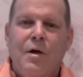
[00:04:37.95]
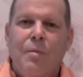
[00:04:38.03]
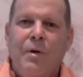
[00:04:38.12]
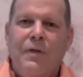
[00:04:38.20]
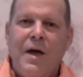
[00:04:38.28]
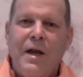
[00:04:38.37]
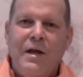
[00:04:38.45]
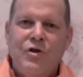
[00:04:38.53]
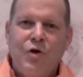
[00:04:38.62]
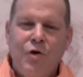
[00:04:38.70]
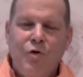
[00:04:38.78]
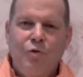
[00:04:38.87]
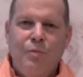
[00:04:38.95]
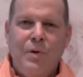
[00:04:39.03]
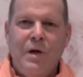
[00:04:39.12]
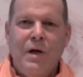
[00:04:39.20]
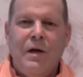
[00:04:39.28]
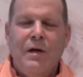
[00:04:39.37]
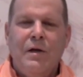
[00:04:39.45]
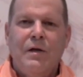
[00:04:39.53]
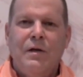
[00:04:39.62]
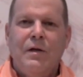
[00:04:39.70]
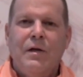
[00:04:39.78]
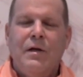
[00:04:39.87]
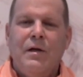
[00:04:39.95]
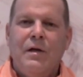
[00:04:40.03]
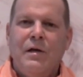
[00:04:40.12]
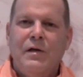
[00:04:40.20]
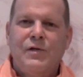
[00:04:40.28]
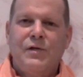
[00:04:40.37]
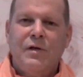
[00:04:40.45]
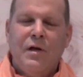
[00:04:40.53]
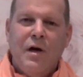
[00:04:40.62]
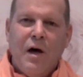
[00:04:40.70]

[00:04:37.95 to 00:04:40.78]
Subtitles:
But that eternal being is